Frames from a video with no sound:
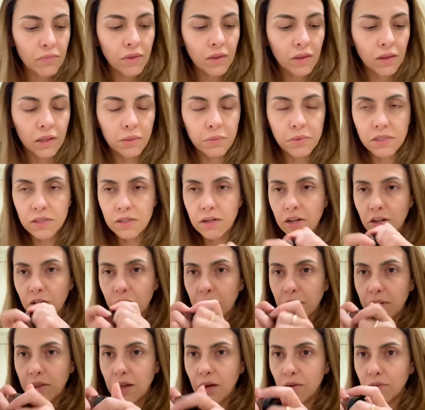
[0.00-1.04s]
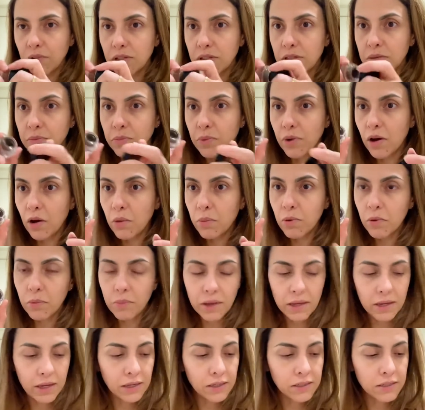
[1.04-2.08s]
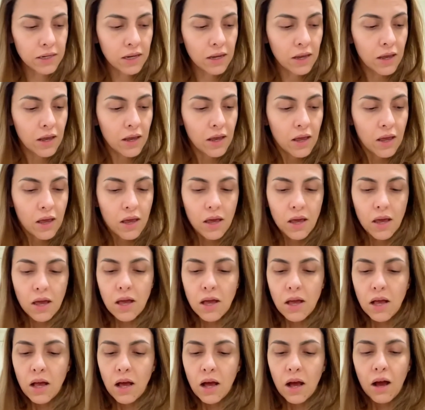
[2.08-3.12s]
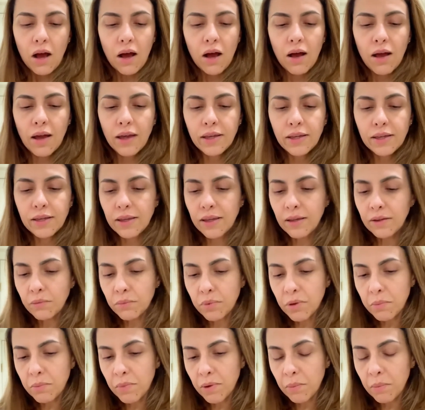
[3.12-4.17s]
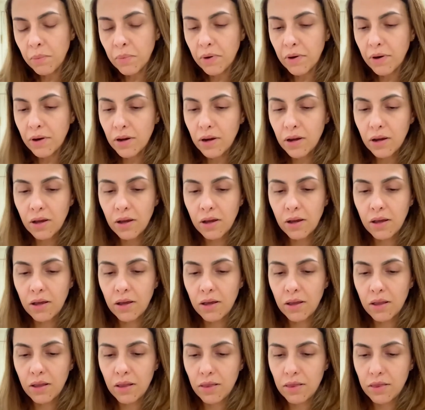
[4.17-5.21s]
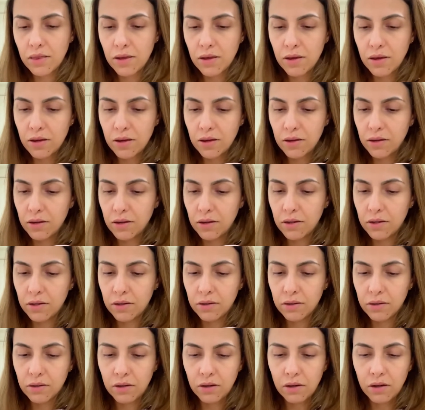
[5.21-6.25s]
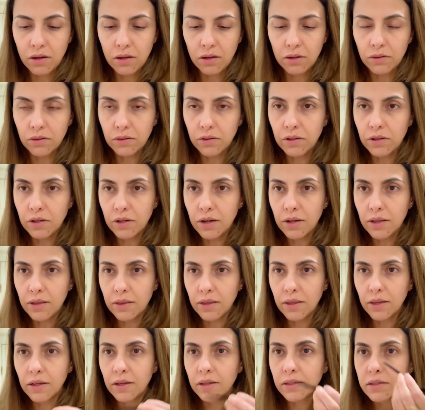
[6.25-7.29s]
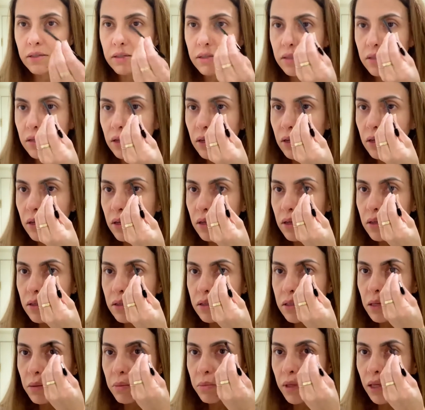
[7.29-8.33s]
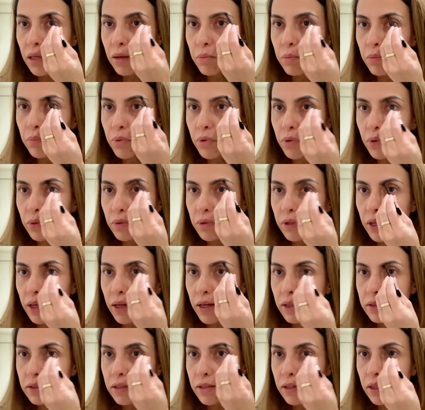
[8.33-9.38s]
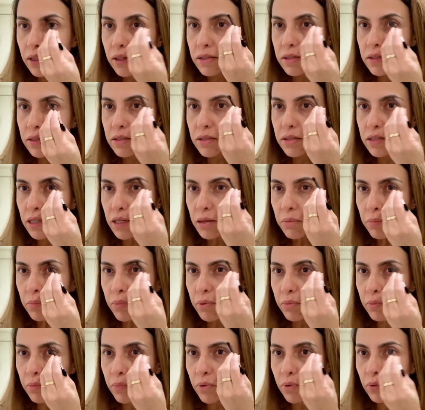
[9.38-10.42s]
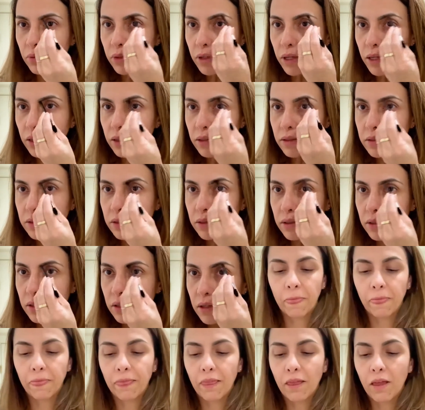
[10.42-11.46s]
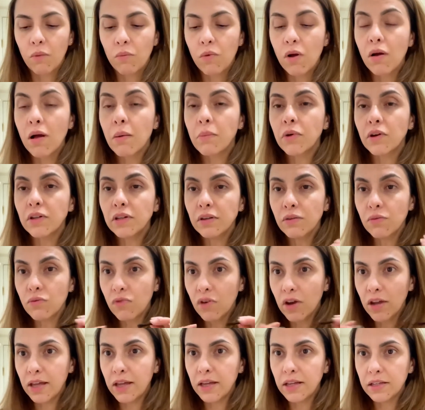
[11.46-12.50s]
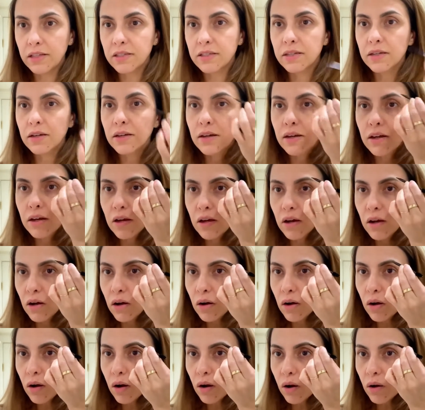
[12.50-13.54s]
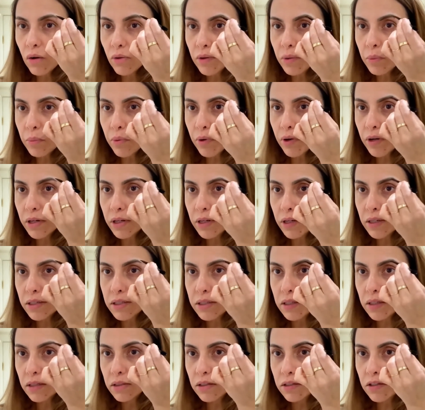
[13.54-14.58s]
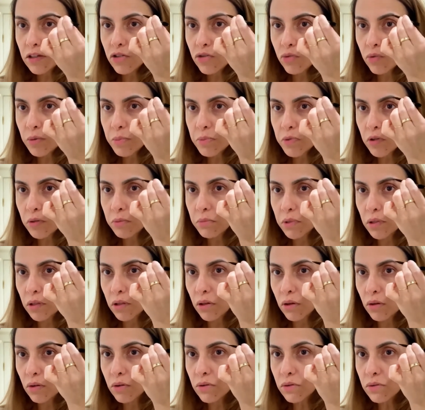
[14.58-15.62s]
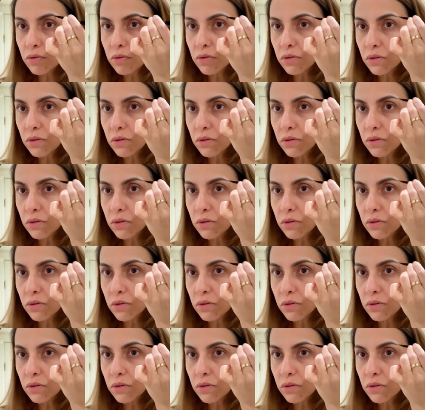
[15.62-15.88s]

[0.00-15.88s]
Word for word: Let me start with now this brow pomade. I can't remember the color. I think it's something brunette, I think deep brunette. Well, I'm gonna write all the products in the description below